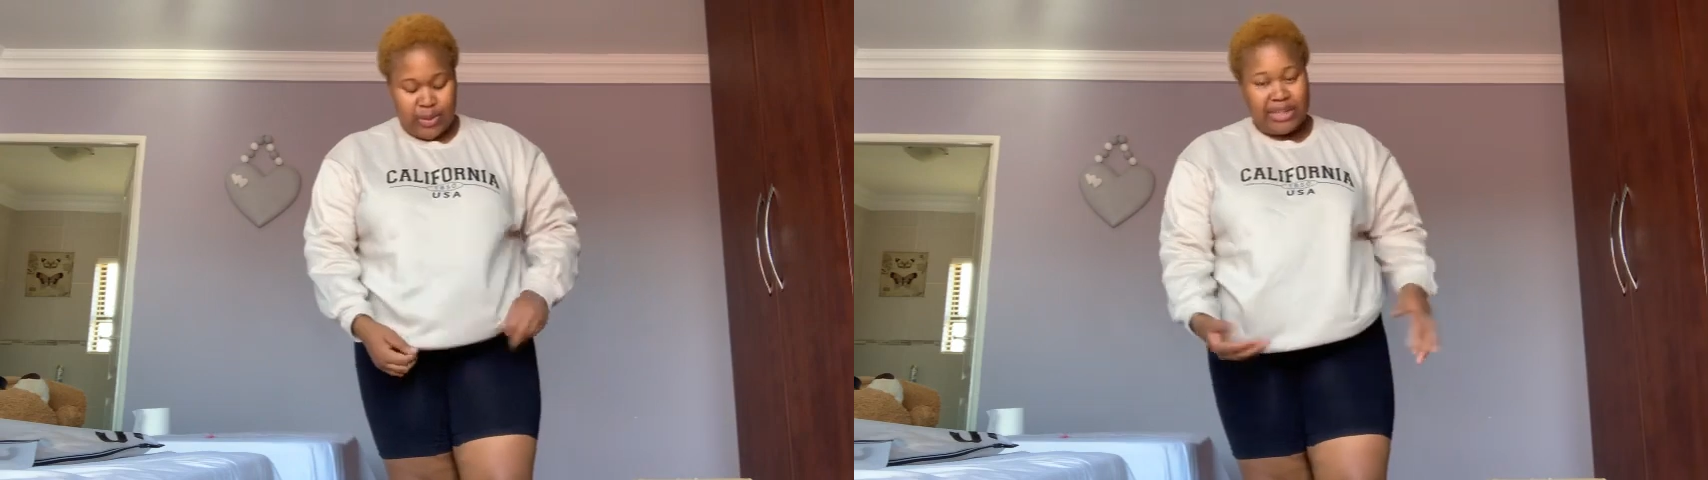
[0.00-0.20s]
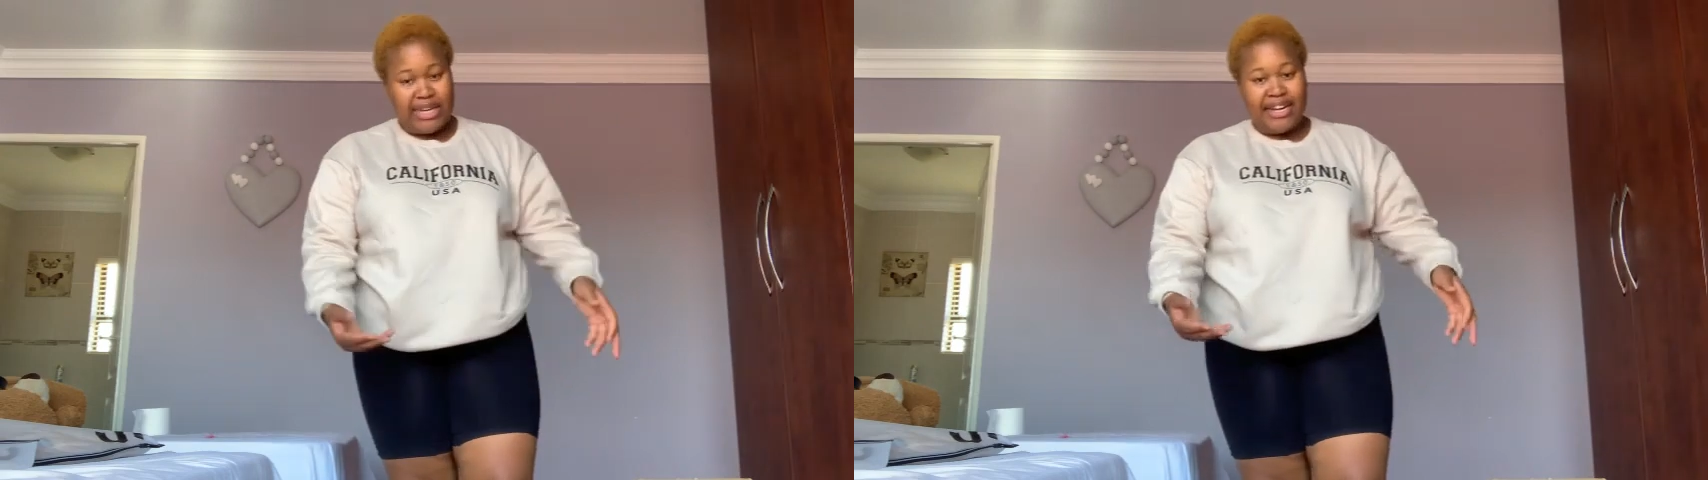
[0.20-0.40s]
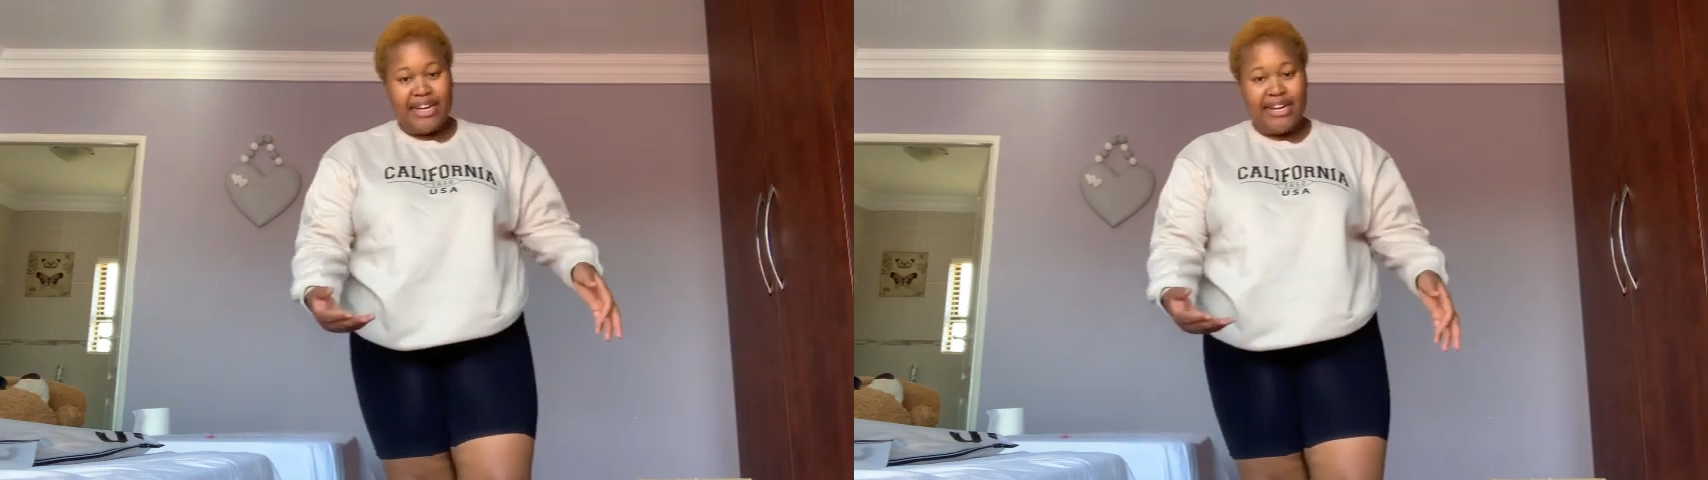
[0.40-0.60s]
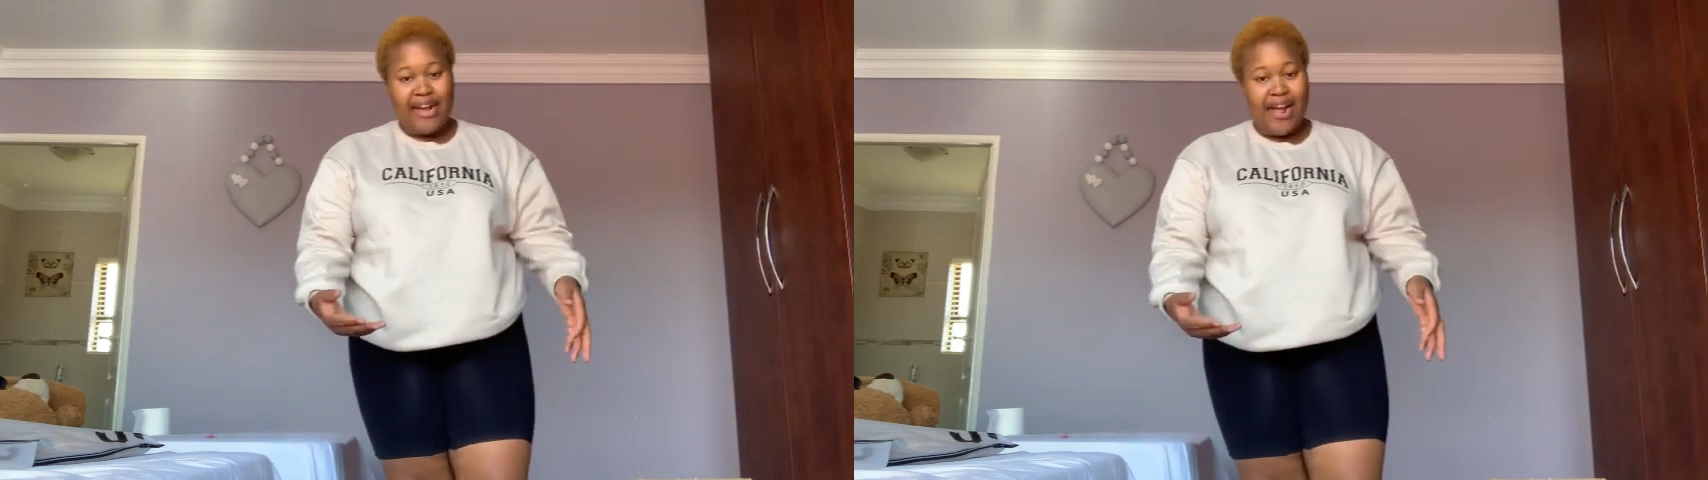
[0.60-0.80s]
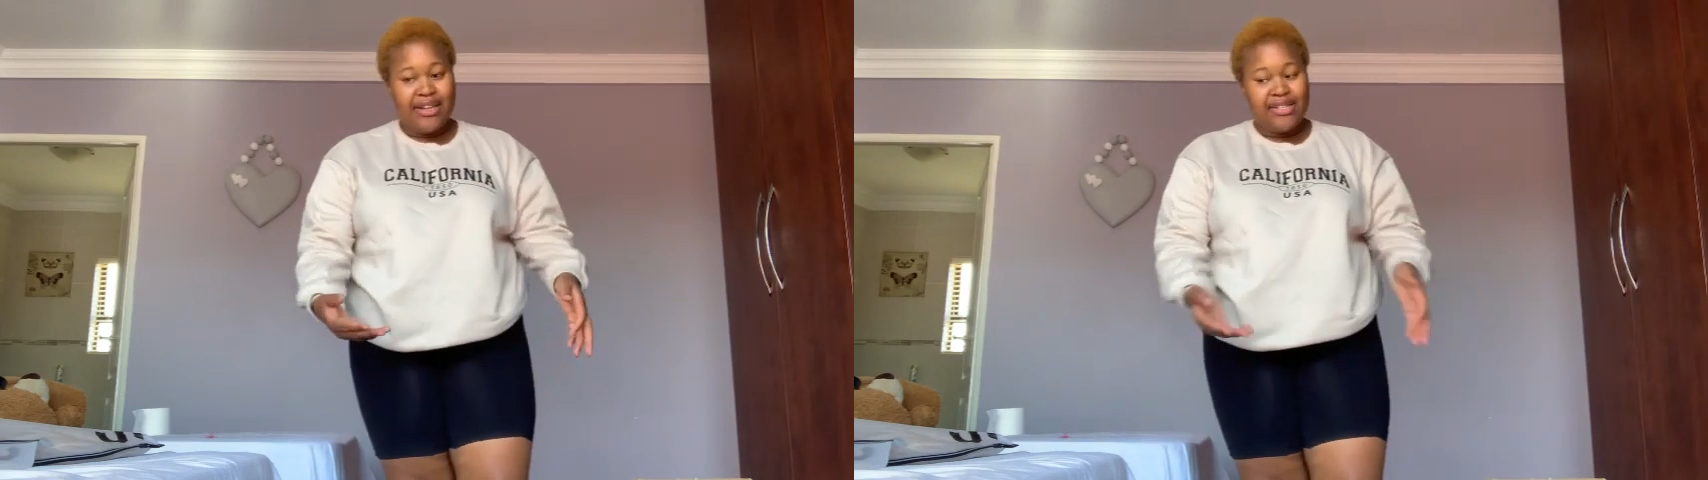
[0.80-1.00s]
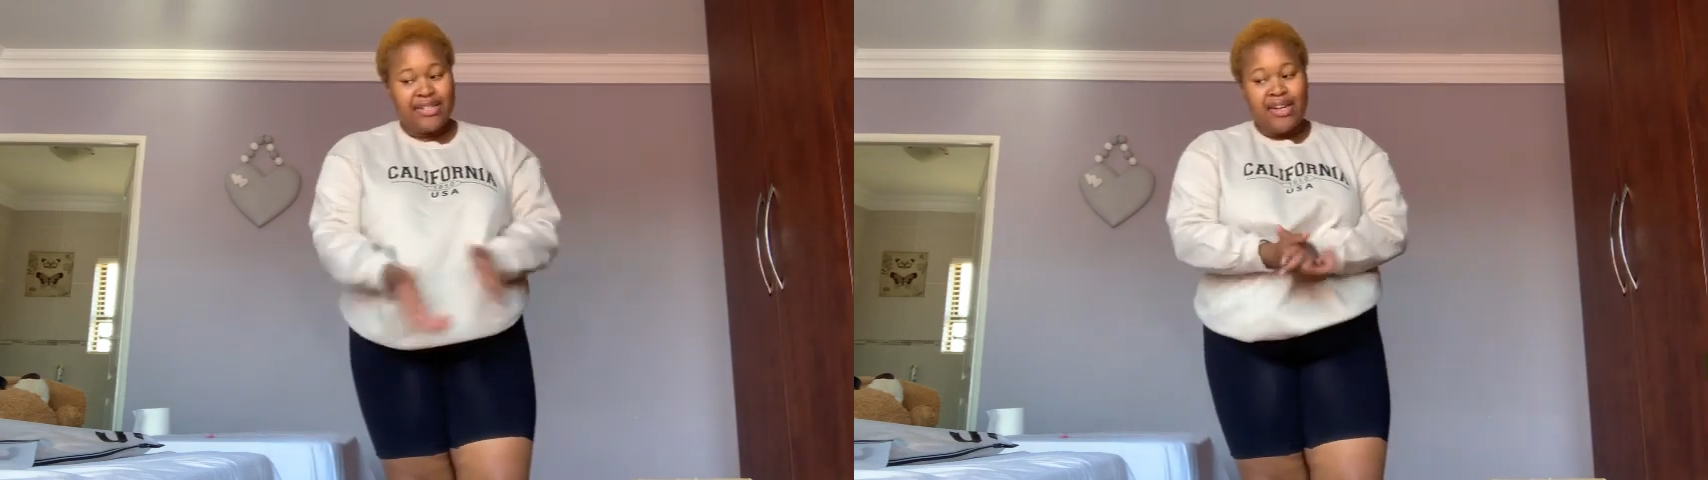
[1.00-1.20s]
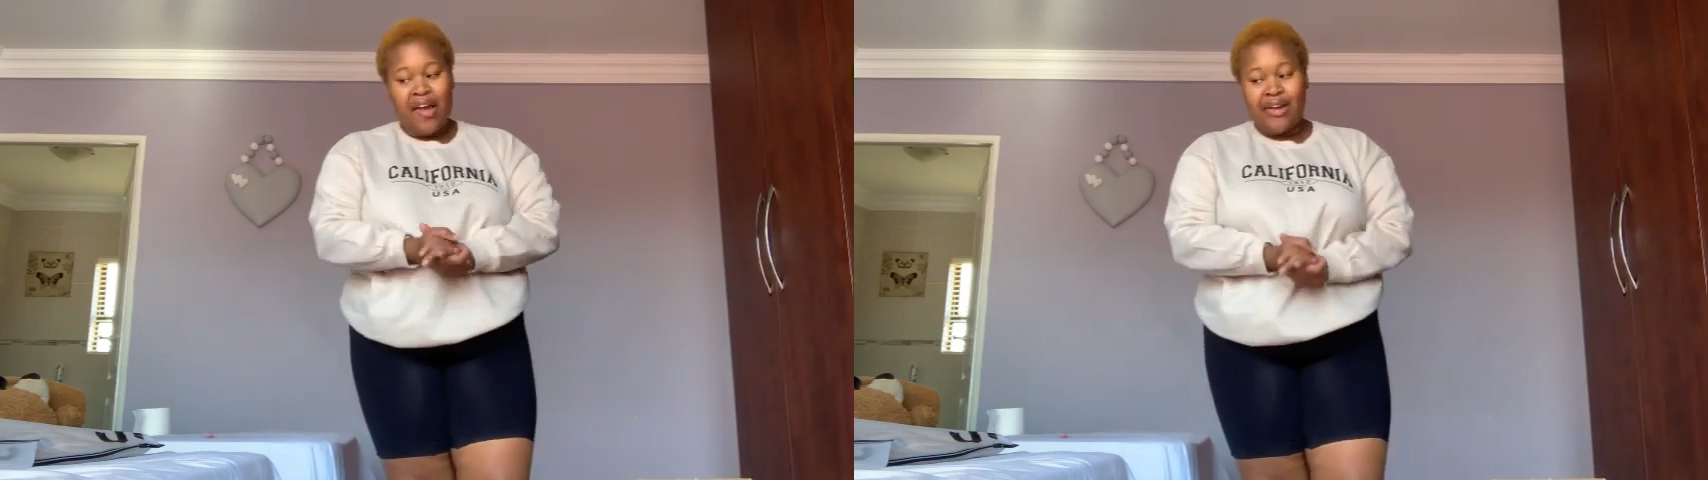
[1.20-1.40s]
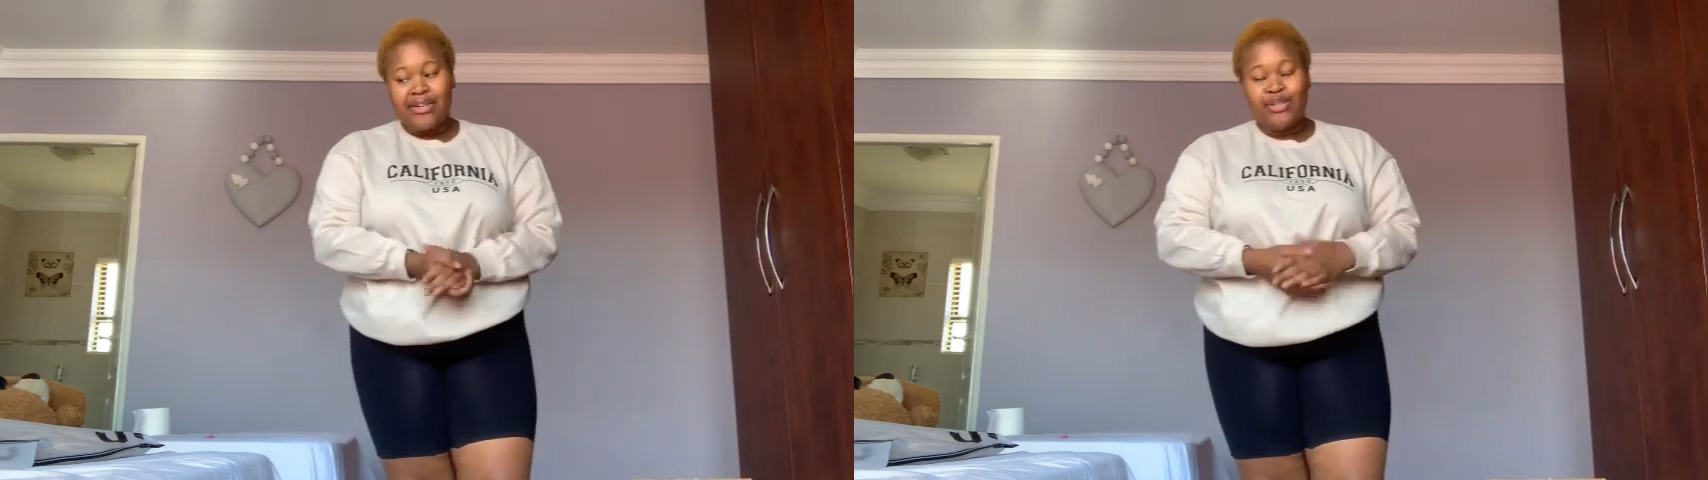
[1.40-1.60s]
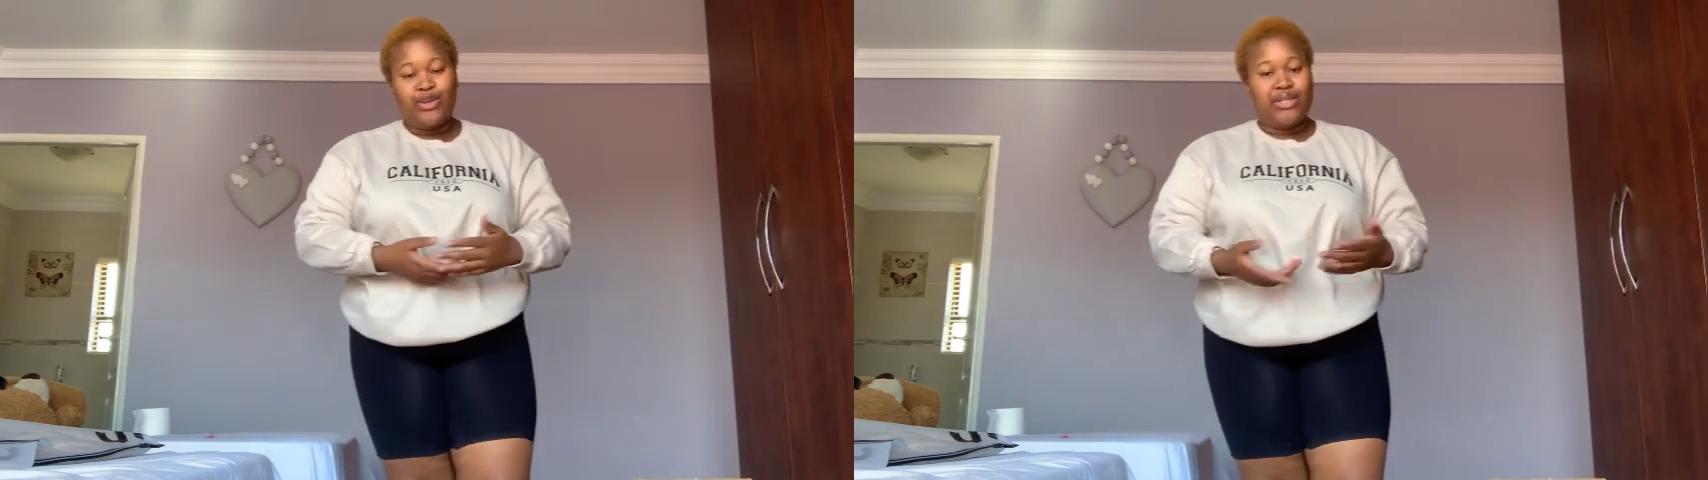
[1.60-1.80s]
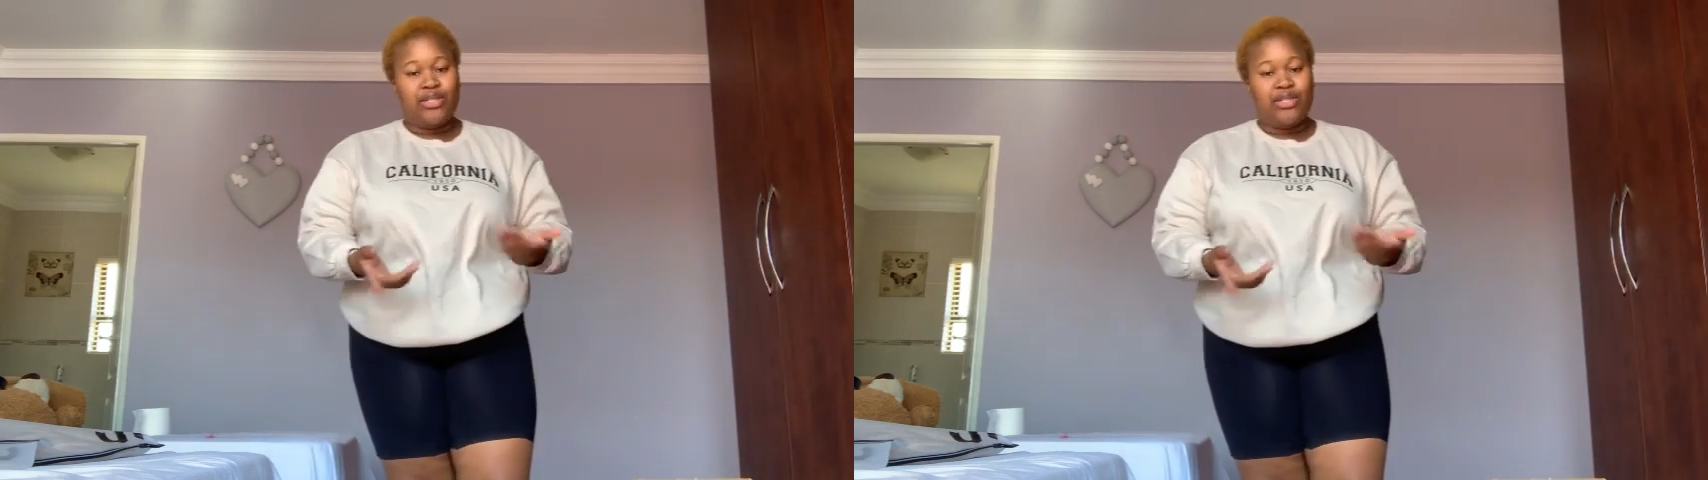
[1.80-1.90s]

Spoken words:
sweater. Hoodie